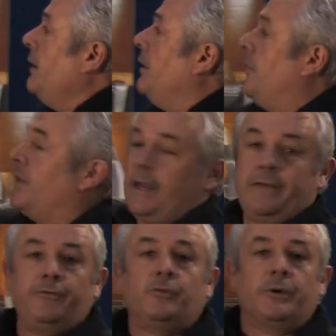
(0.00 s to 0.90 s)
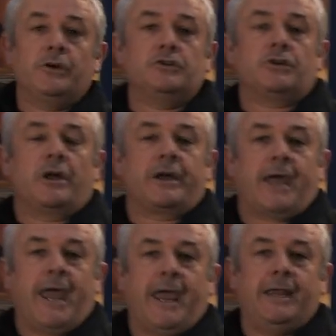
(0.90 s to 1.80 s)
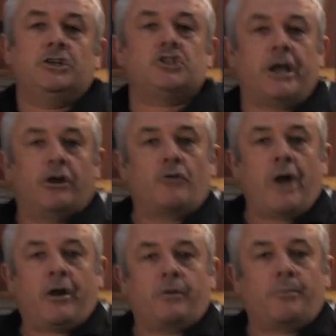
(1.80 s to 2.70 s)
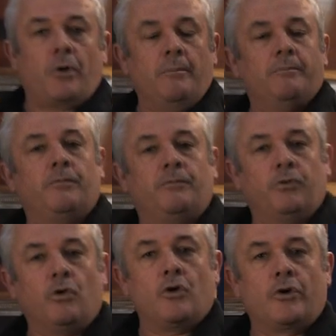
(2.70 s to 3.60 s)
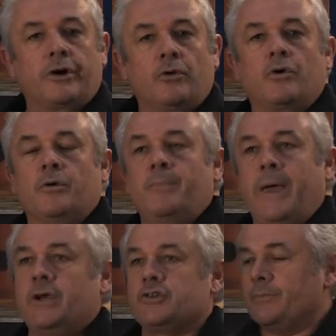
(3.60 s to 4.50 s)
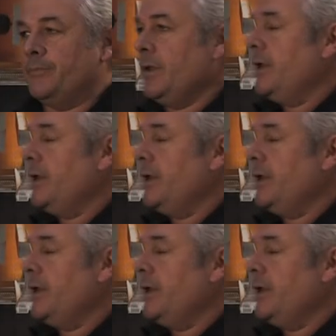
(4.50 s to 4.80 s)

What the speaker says: On the left, we use it like a hand jack or acroprop, flooring or compaction.